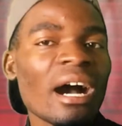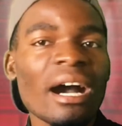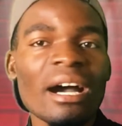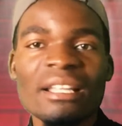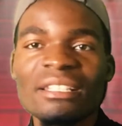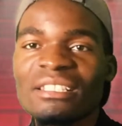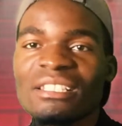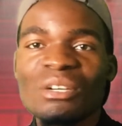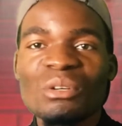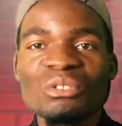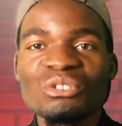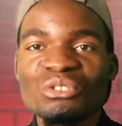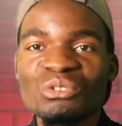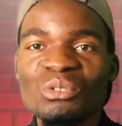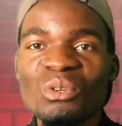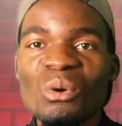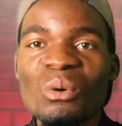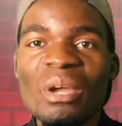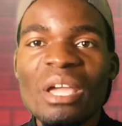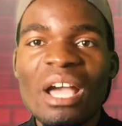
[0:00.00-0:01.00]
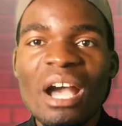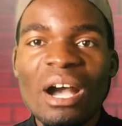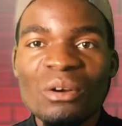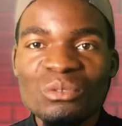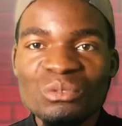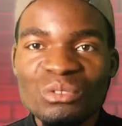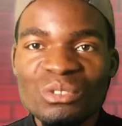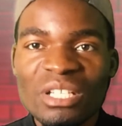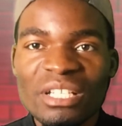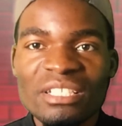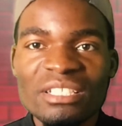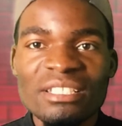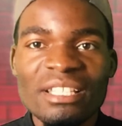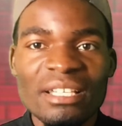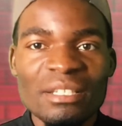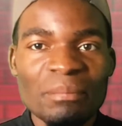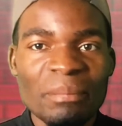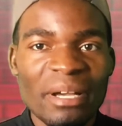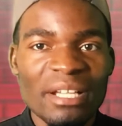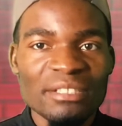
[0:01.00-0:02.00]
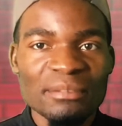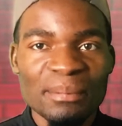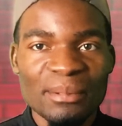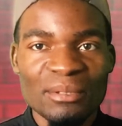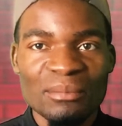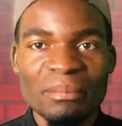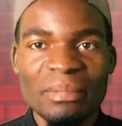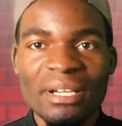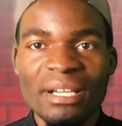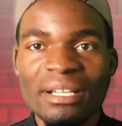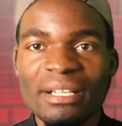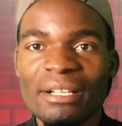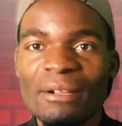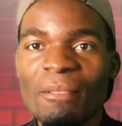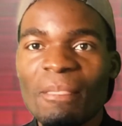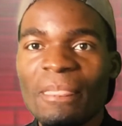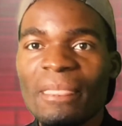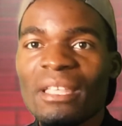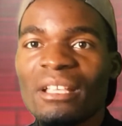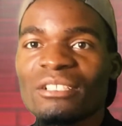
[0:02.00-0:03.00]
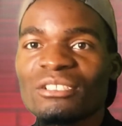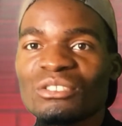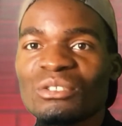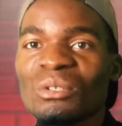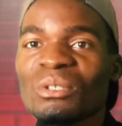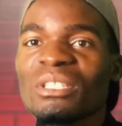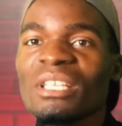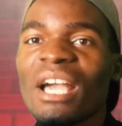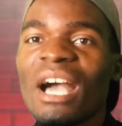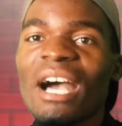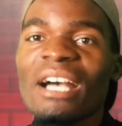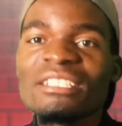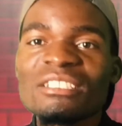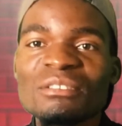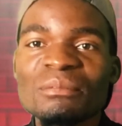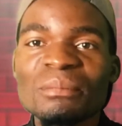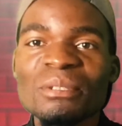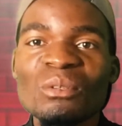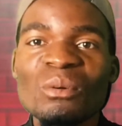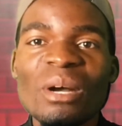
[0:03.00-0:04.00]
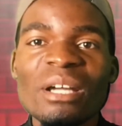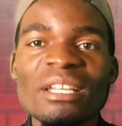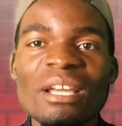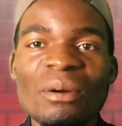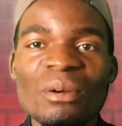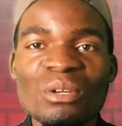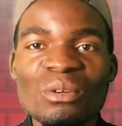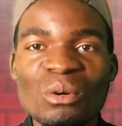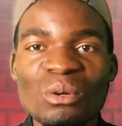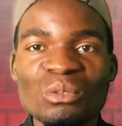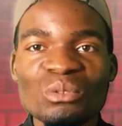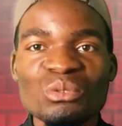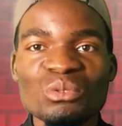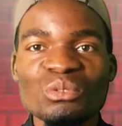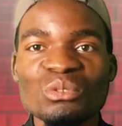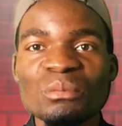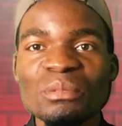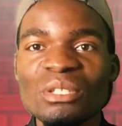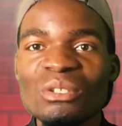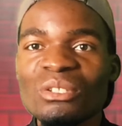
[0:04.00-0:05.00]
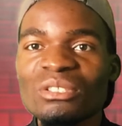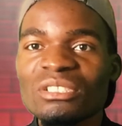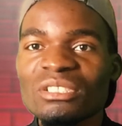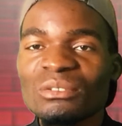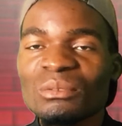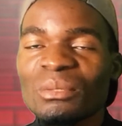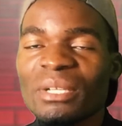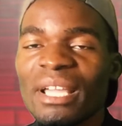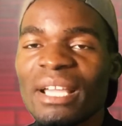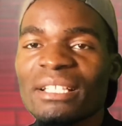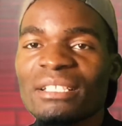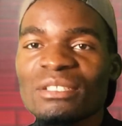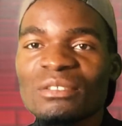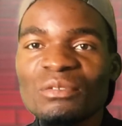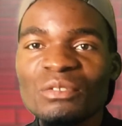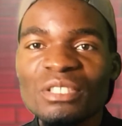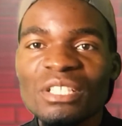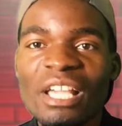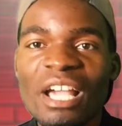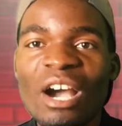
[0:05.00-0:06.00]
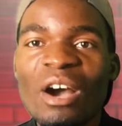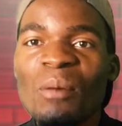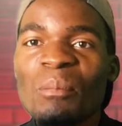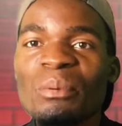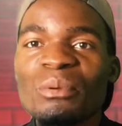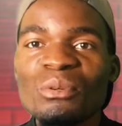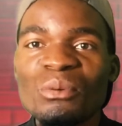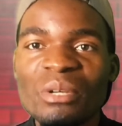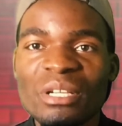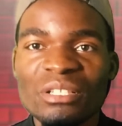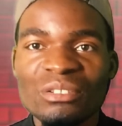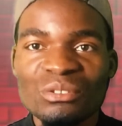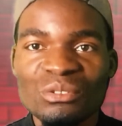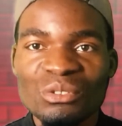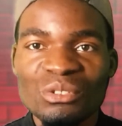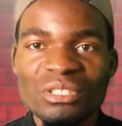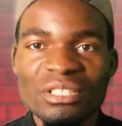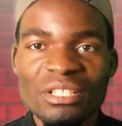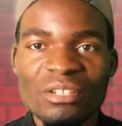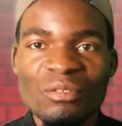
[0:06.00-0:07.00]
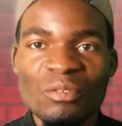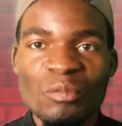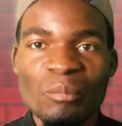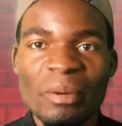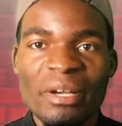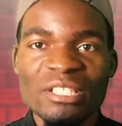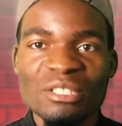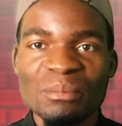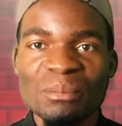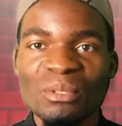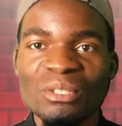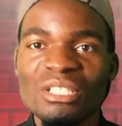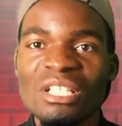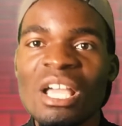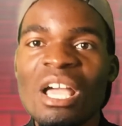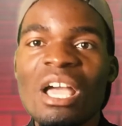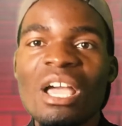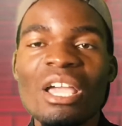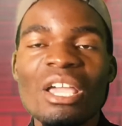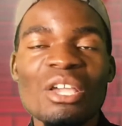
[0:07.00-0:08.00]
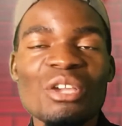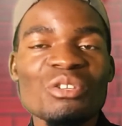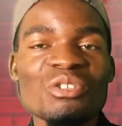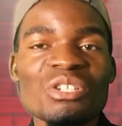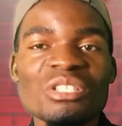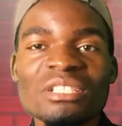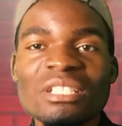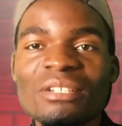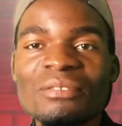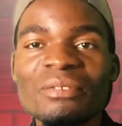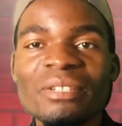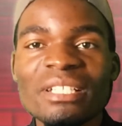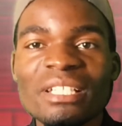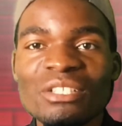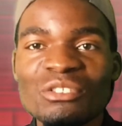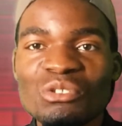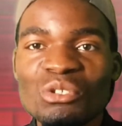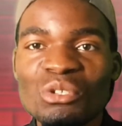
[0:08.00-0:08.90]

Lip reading: there was no way I would get that passport back. So they asked me, what are we going to do? Because we can't even help you when you don't have a passport, you don't have any